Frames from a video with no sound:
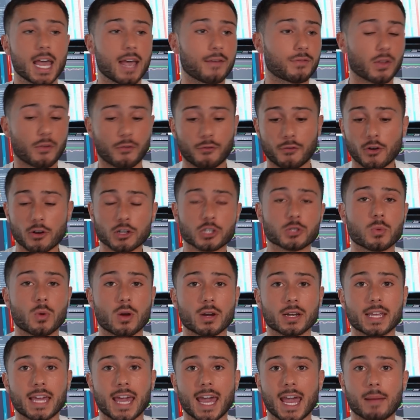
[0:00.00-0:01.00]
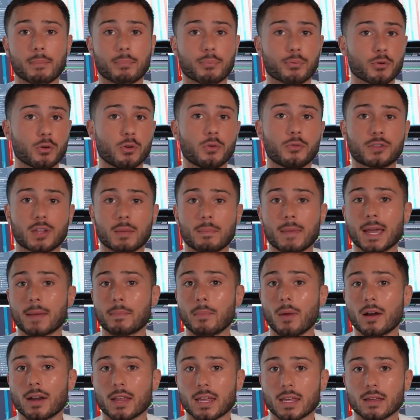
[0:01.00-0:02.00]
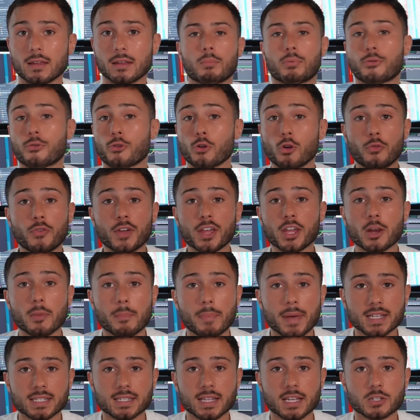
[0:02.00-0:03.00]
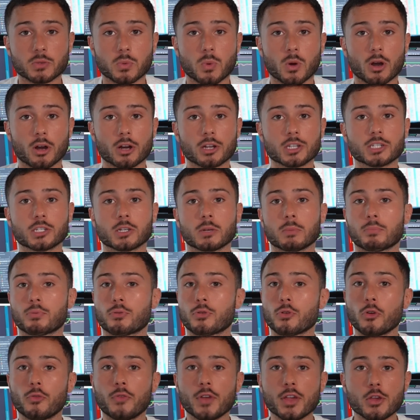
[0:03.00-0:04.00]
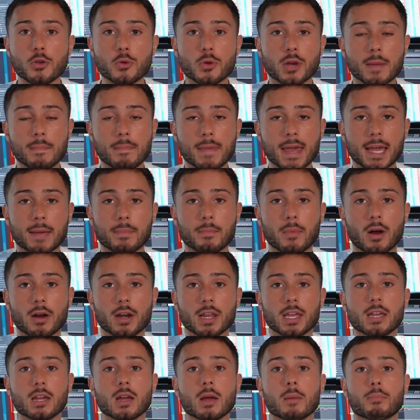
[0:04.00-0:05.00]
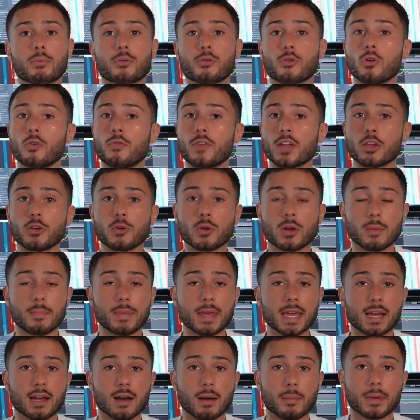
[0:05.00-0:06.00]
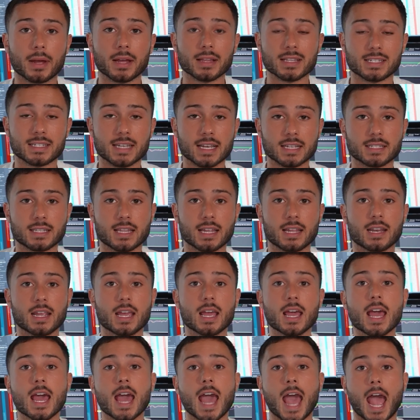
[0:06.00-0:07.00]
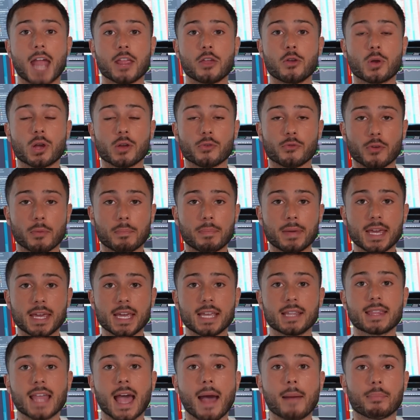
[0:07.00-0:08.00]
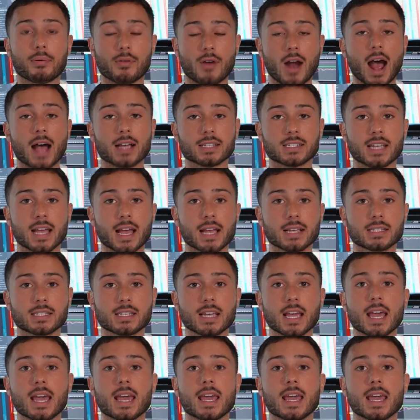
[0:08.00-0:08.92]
if the first one can't prove to make money. Proving your business works, proving you can make money, proving you can become consistent, and you can repeat that process